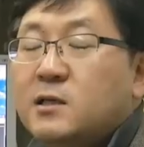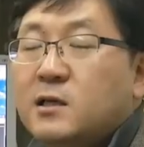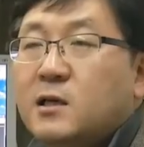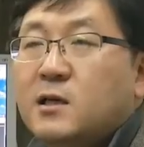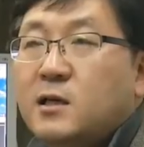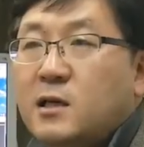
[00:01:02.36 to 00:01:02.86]

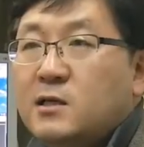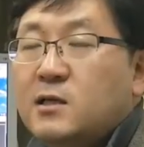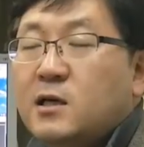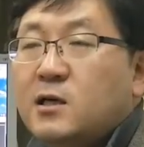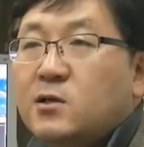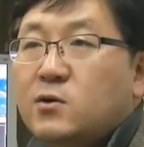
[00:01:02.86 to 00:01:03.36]
For
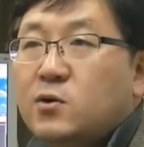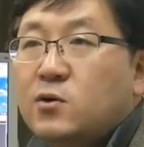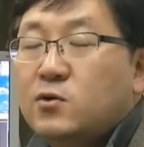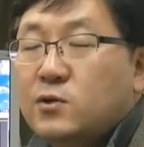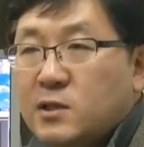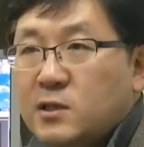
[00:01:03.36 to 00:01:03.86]
better
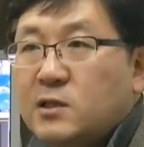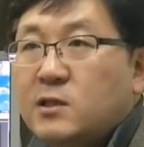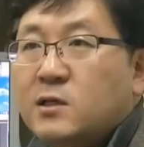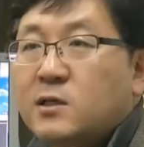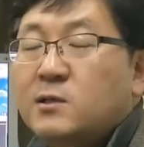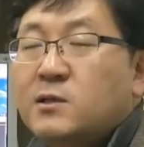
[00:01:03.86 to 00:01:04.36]
results, it would
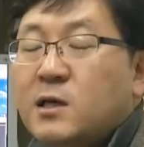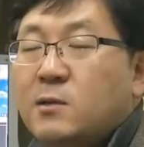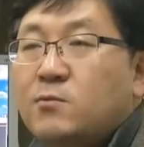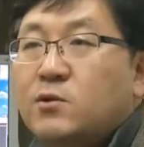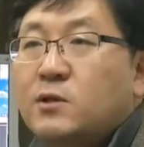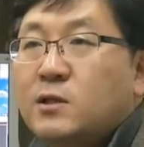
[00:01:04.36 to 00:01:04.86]
be best
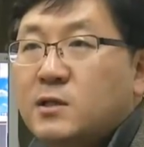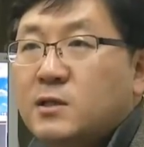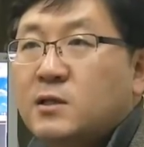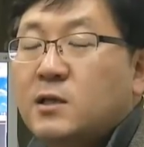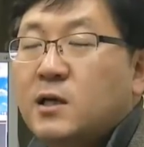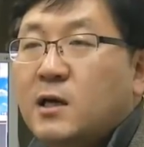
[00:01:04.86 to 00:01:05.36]
not to
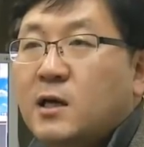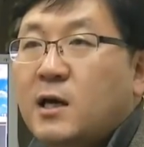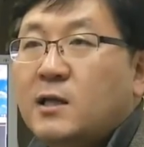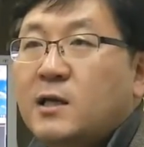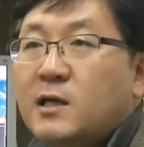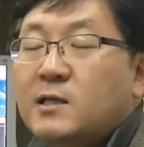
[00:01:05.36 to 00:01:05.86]
cover the
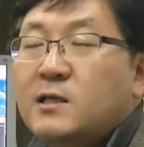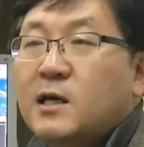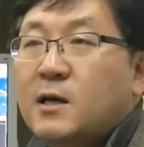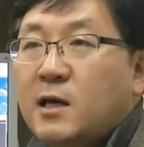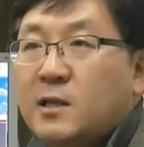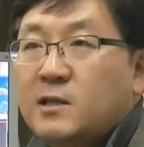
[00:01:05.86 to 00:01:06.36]
parts of the
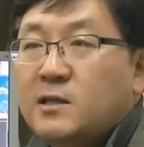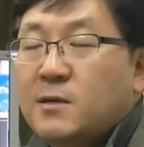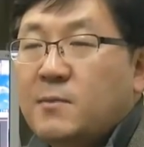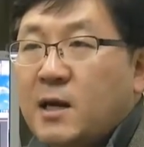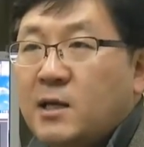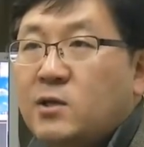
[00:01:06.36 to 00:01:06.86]
window that
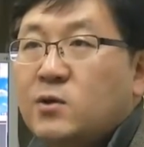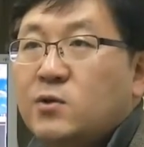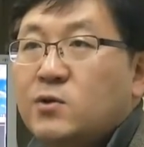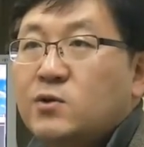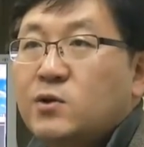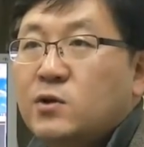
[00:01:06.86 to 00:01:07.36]
get the
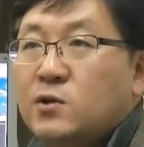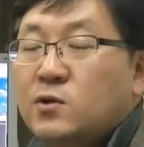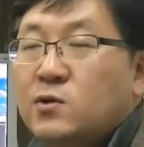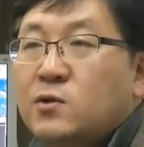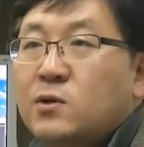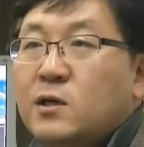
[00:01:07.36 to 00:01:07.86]
most
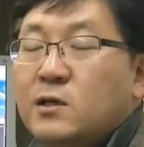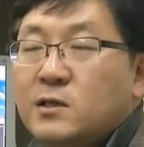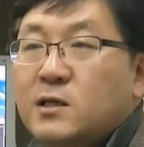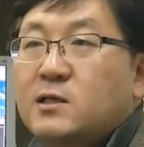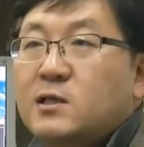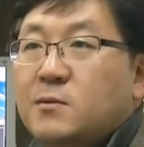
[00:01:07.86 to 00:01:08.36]
sunlight so
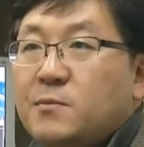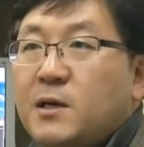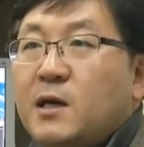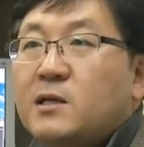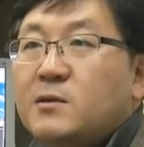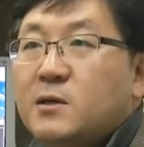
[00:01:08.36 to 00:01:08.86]
as to
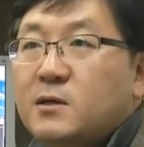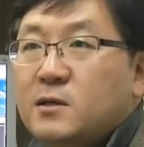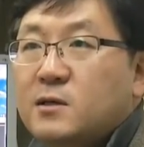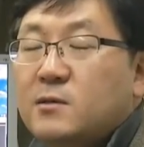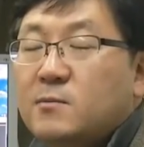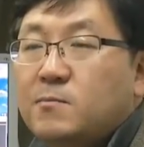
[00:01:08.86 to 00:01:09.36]
receive as
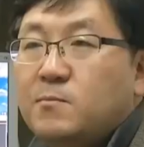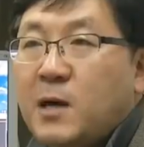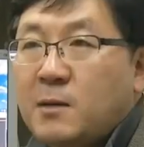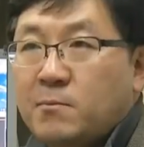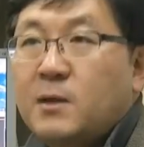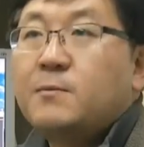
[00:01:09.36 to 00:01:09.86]
much
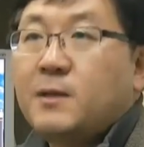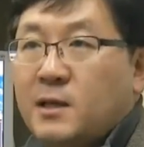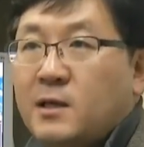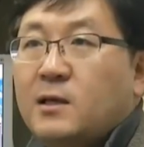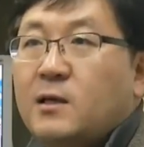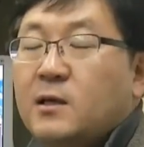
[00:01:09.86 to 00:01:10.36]
solar energy
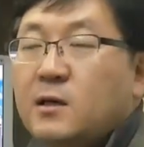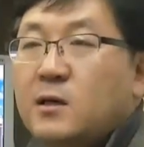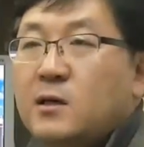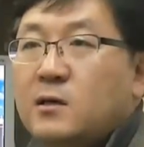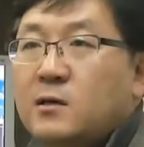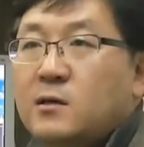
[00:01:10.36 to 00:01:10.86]
as
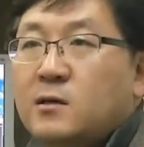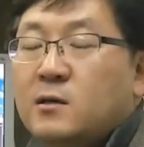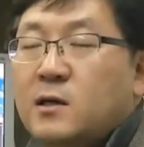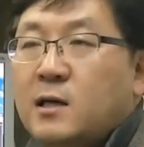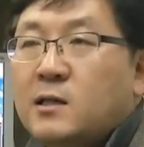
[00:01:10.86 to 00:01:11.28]
possible.